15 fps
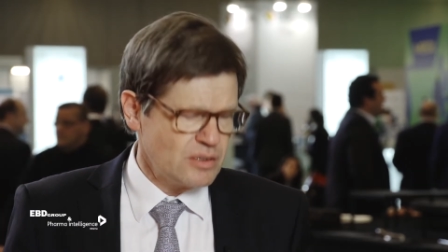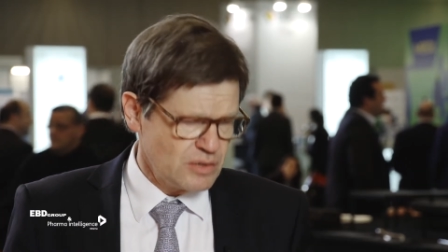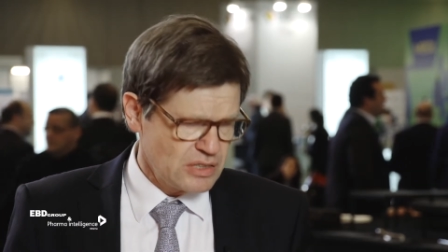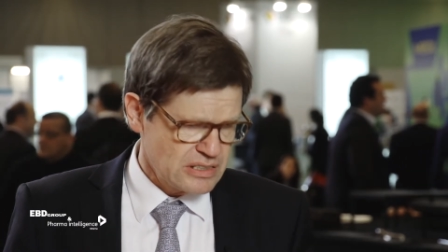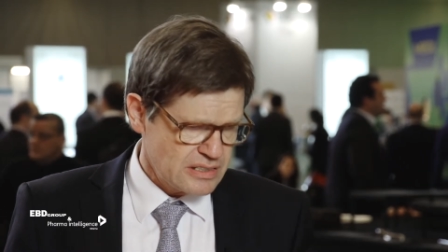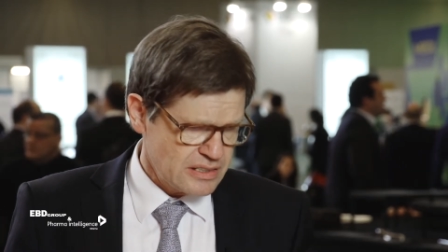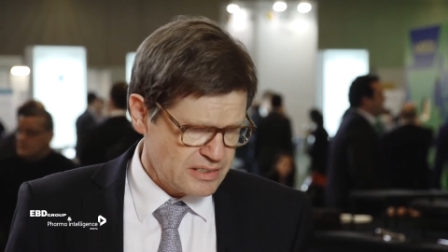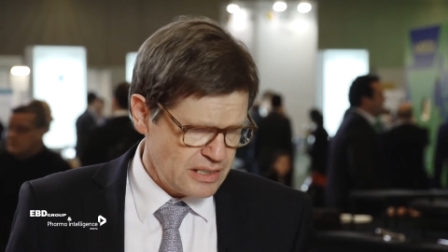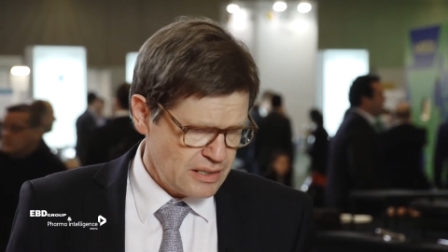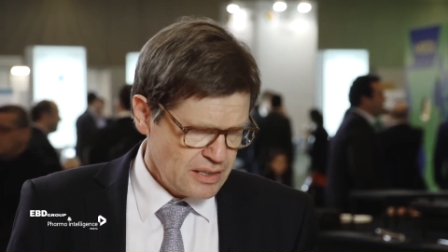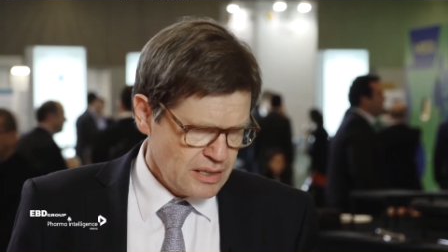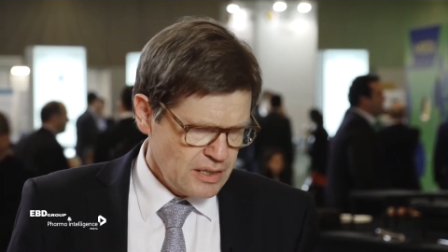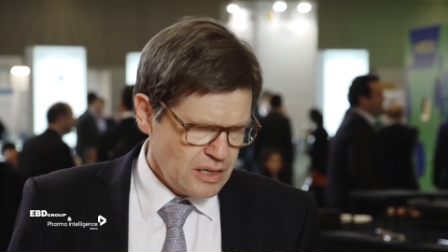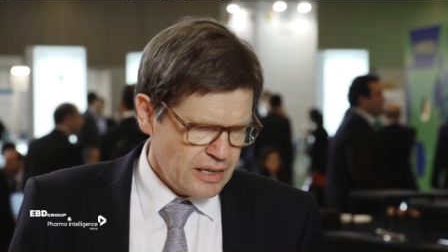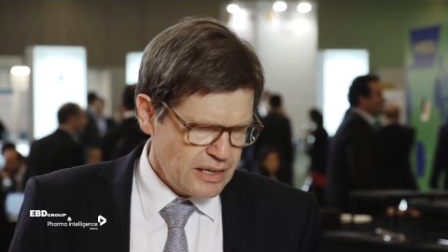
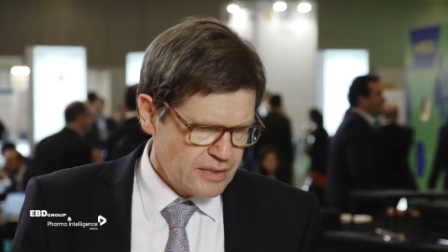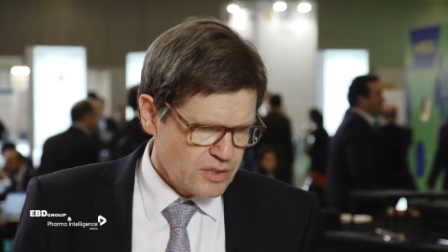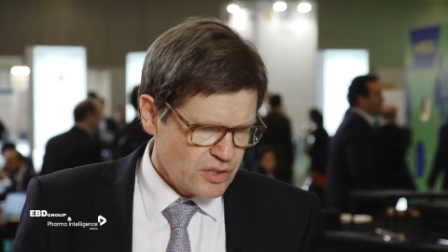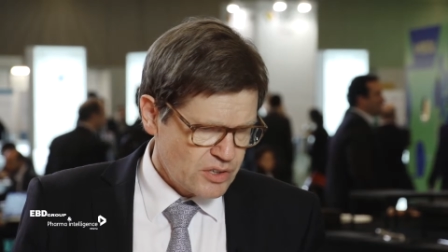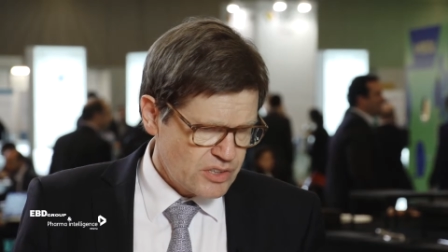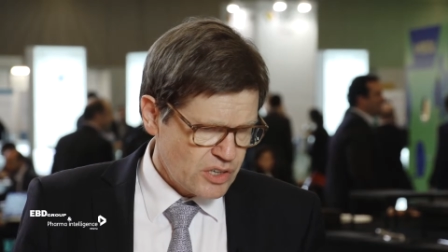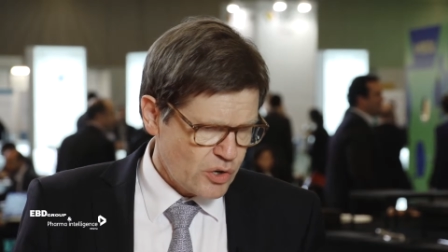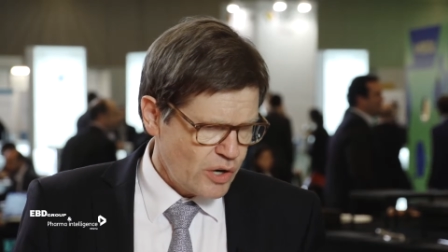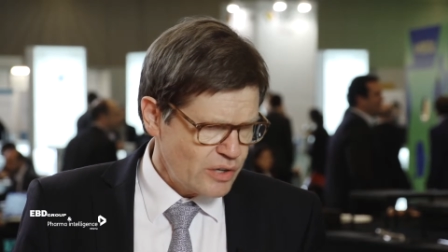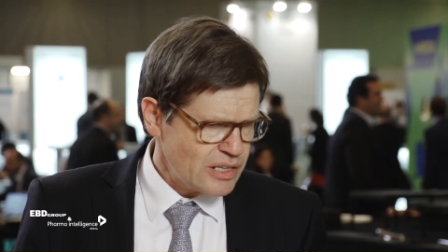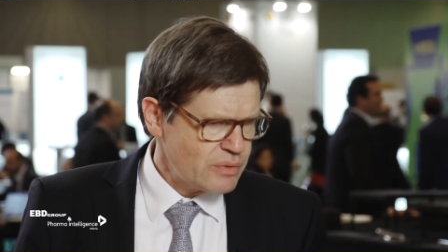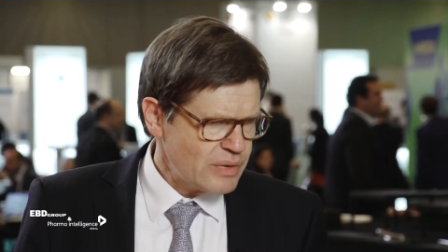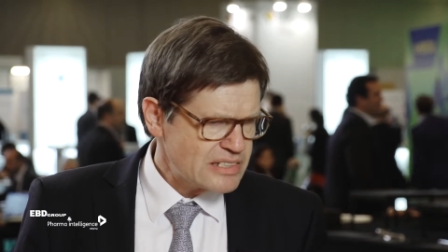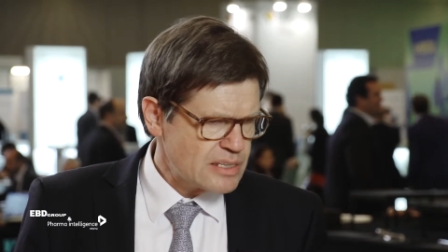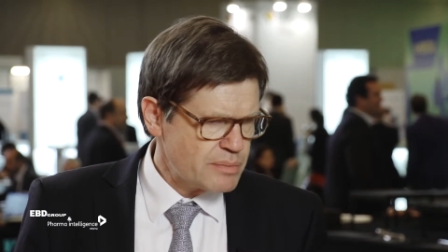The current
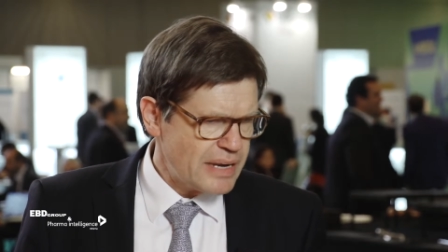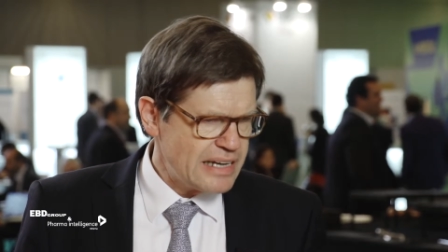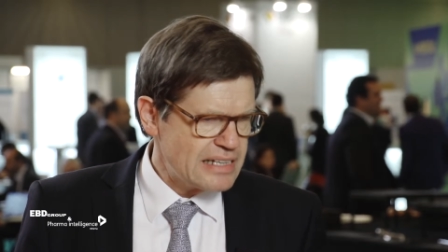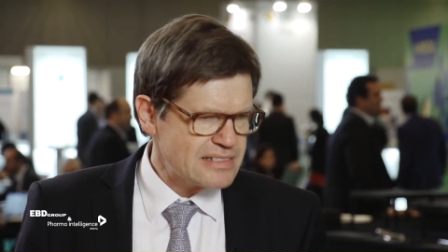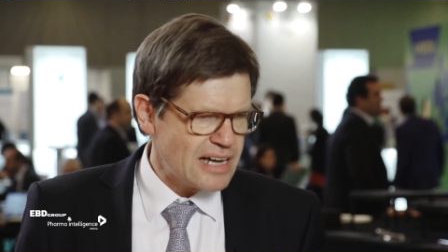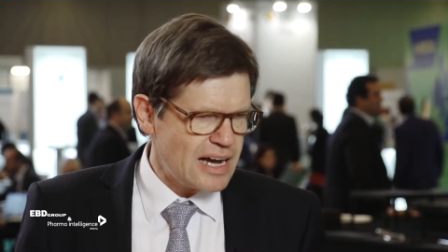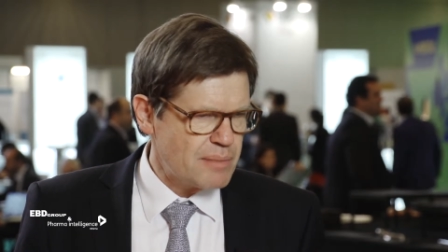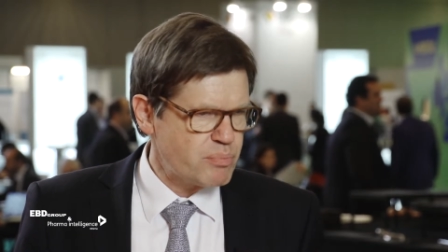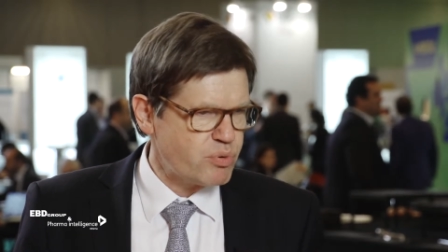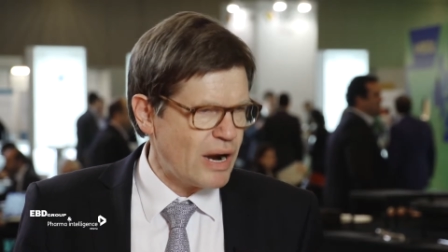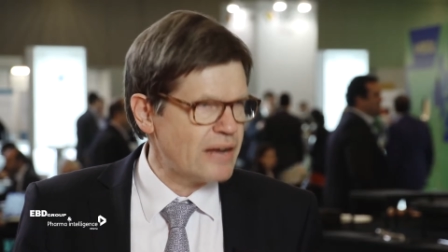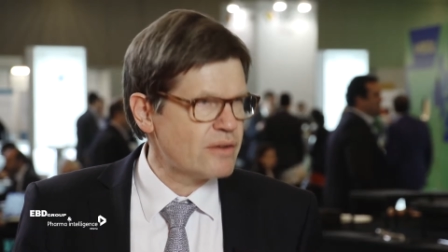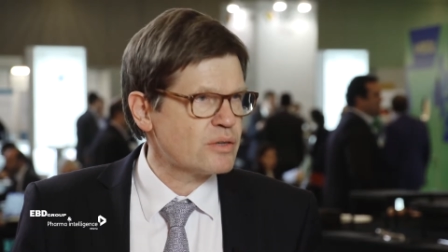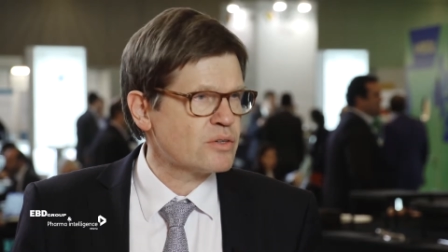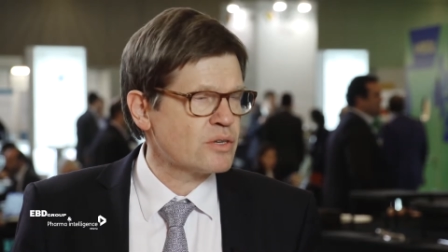investor base are
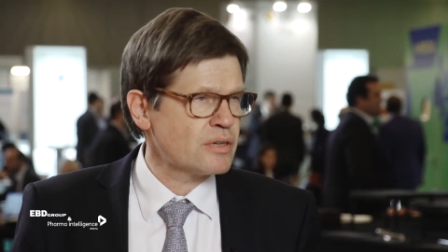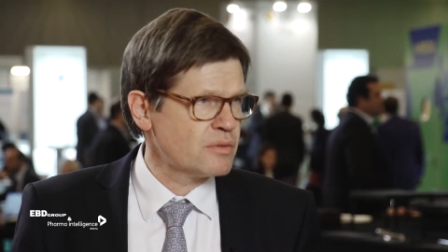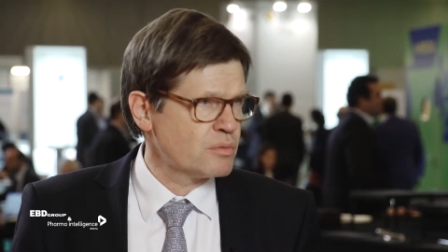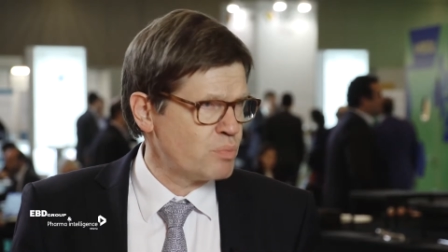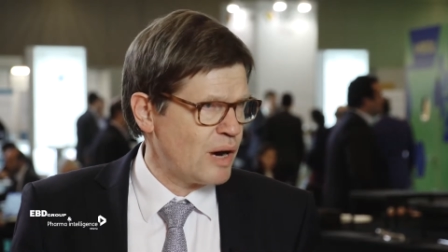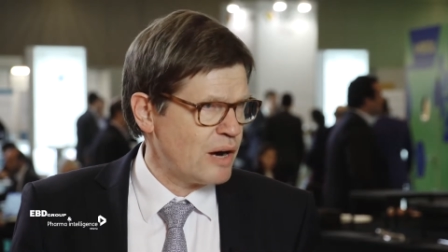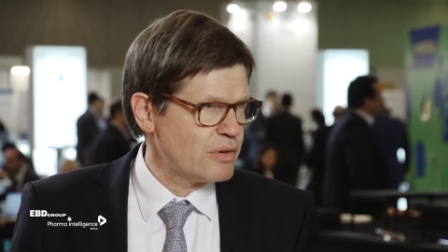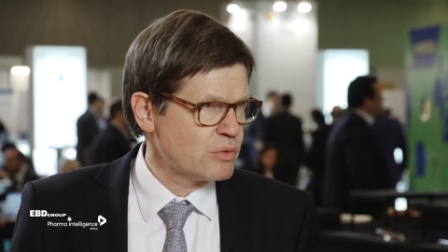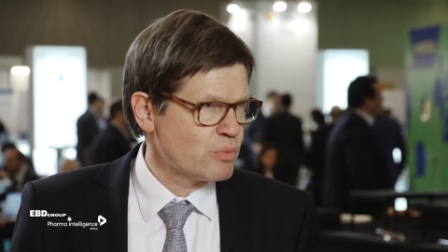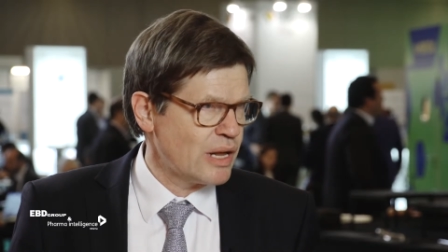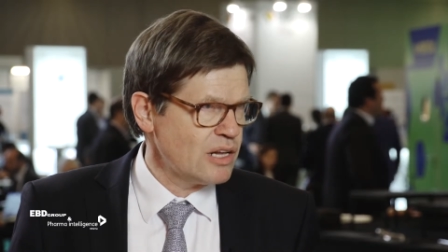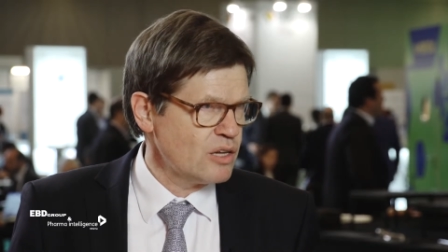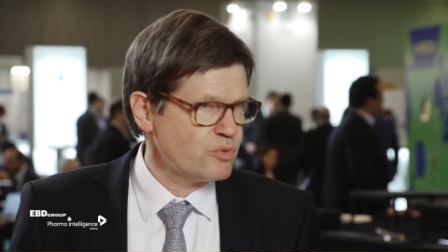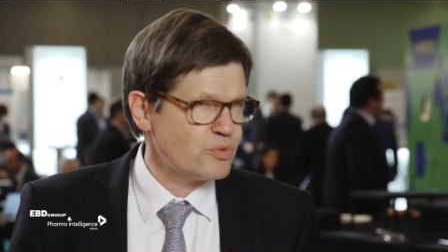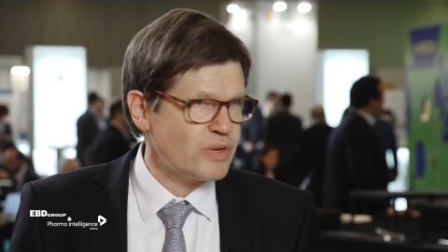private
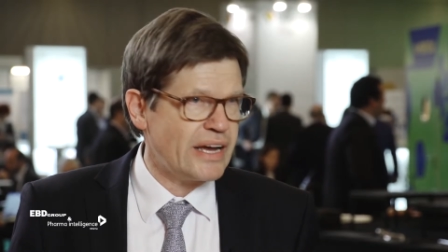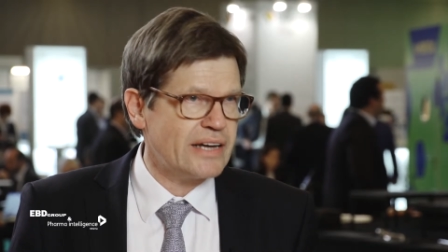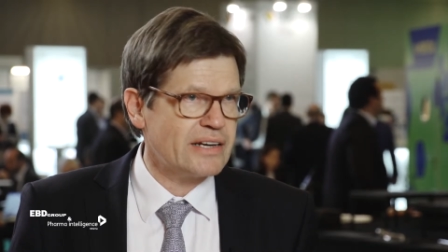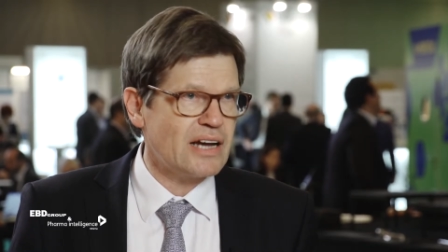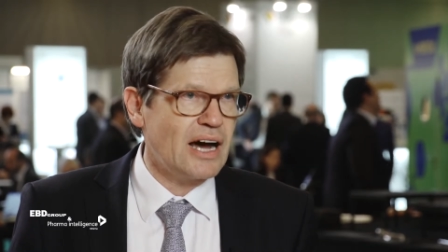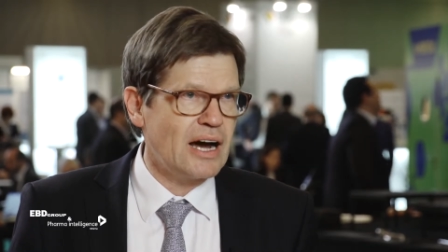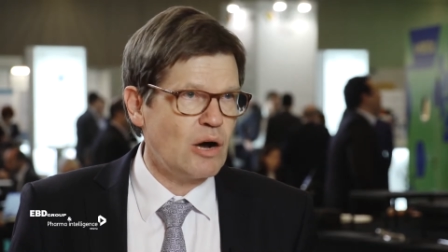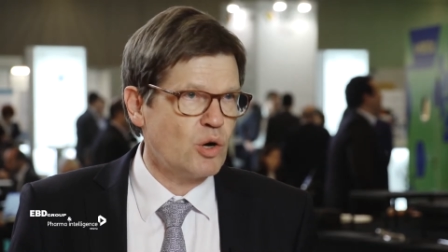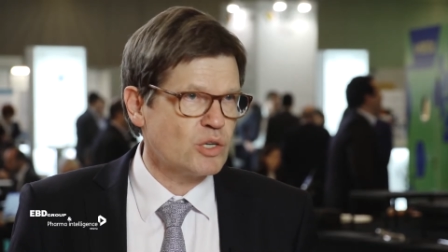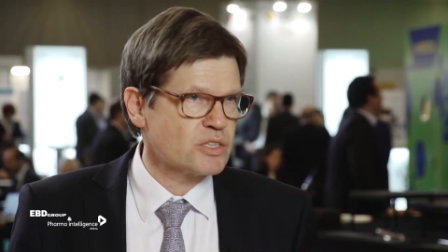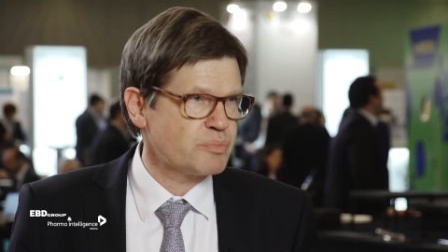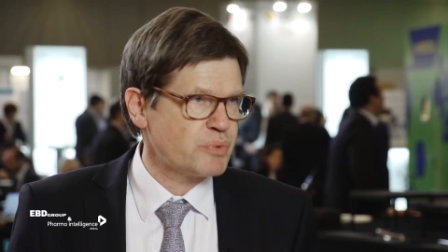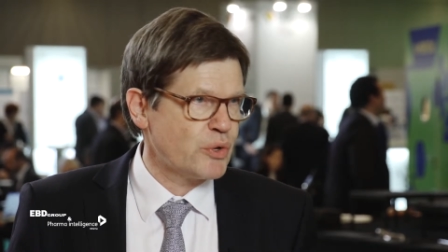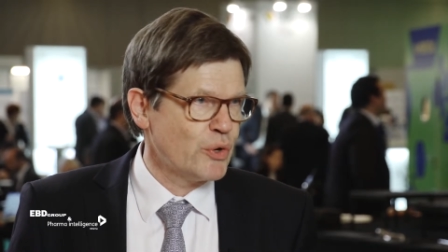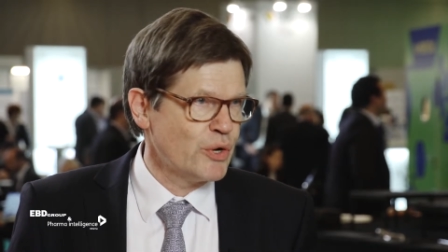wealth and are
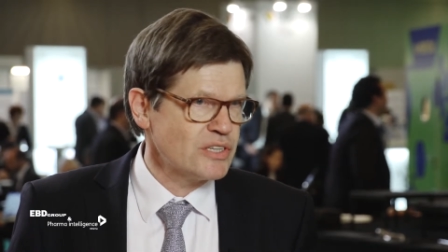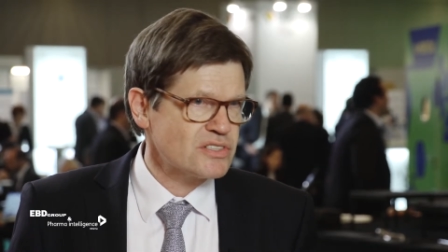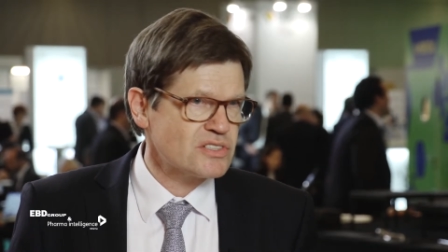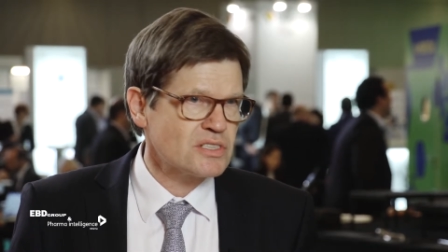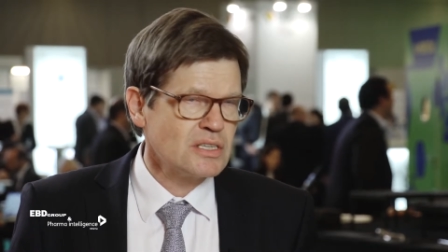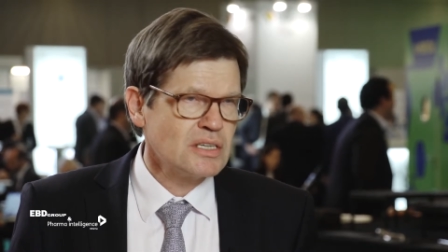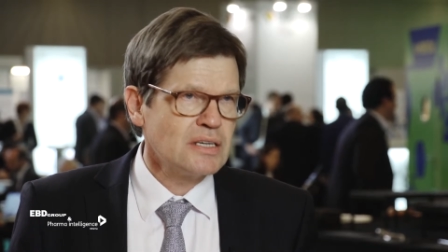entrepreneurs,